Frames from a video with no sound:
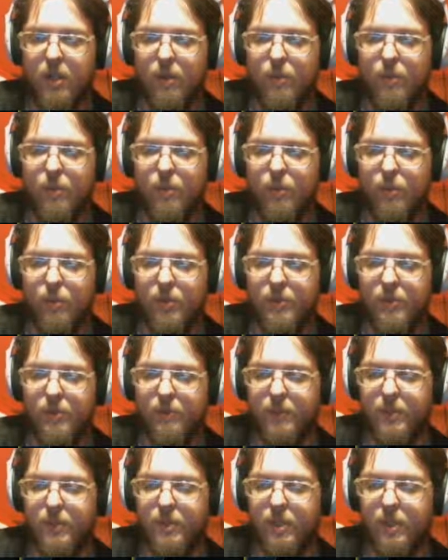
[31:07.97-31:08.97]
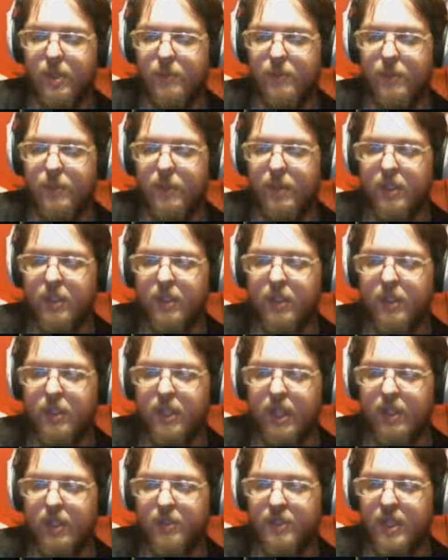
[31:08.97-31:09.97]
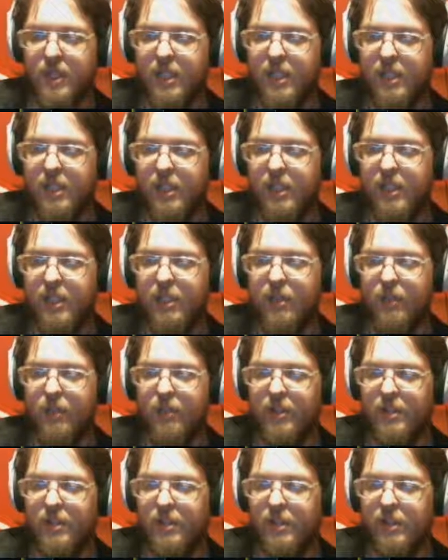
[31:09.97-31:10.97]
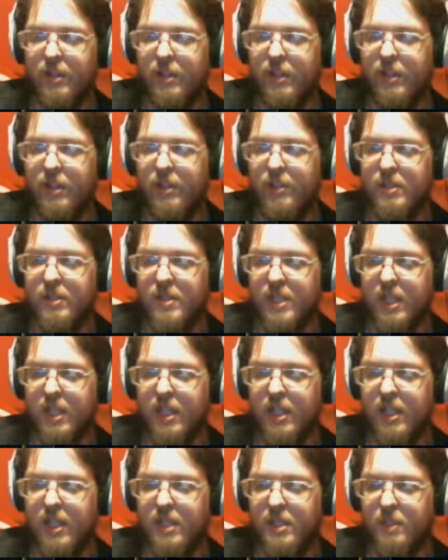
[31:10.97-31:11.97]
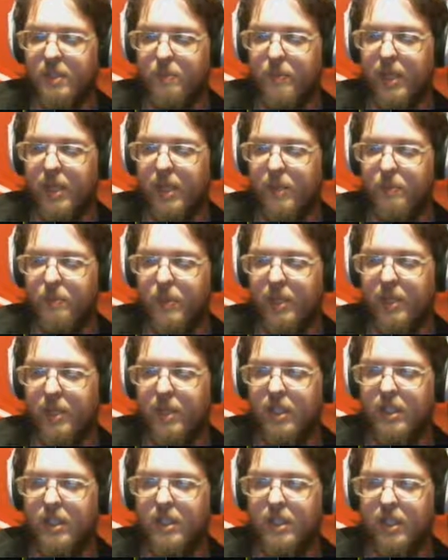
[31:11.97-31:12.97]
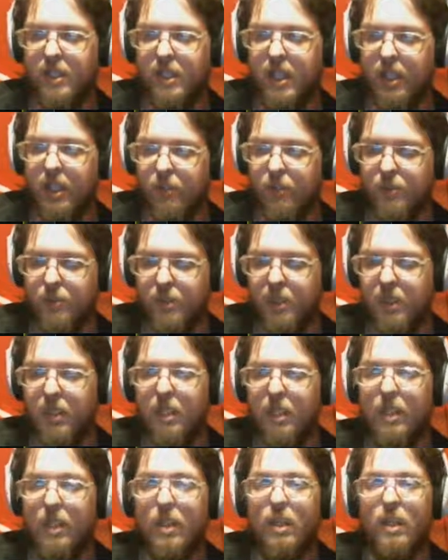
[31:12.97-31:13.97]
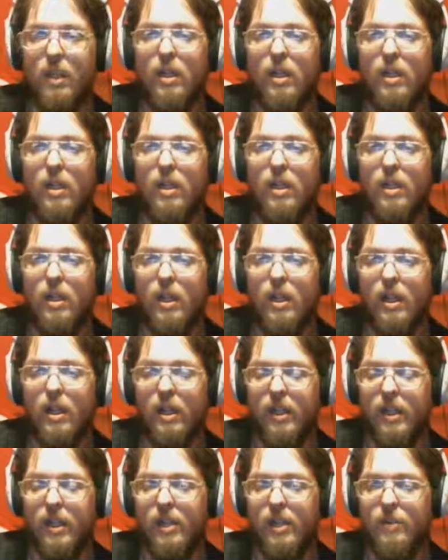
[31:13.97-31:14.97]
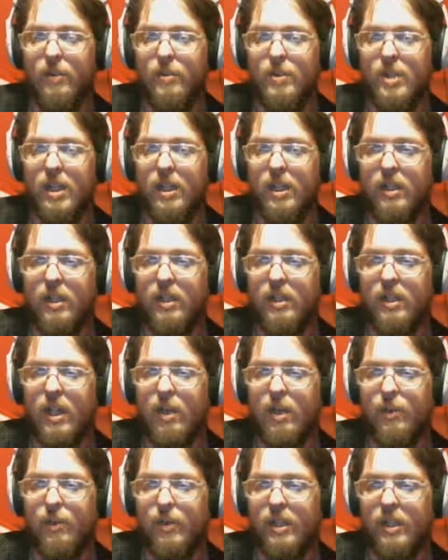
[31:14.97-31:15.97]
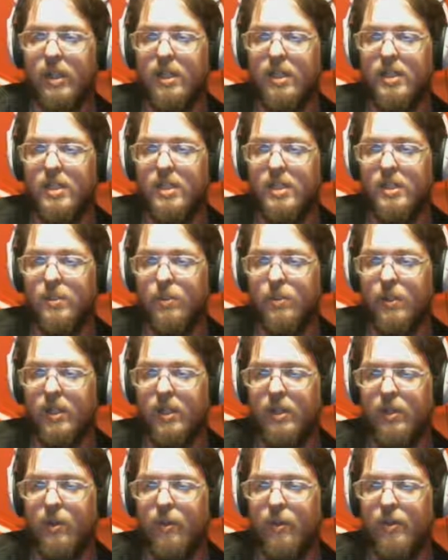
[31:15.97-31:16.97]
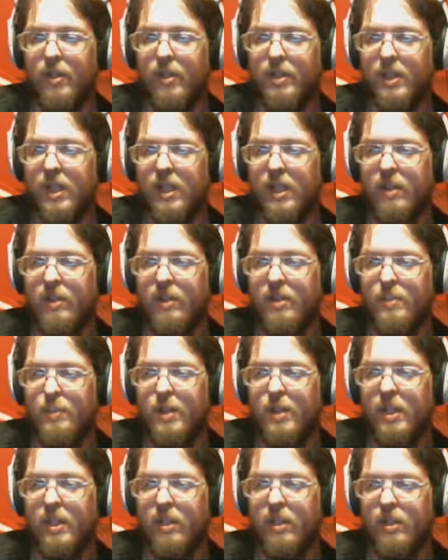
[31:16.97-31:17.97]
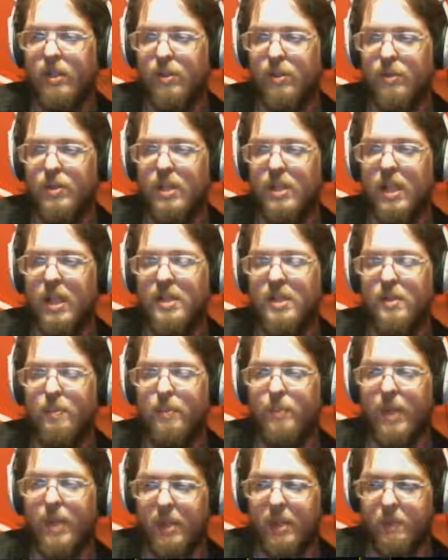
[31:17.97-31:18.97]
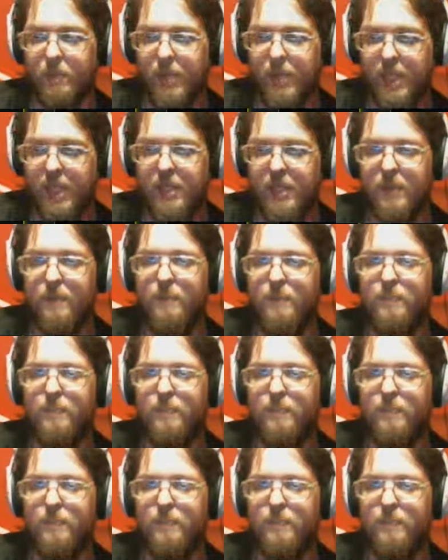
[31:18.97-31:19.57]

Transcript: Rewards from the drop now take an authenticator set as a bank pin into account. Count check now recognizes when authenticator is being used as a bank pin.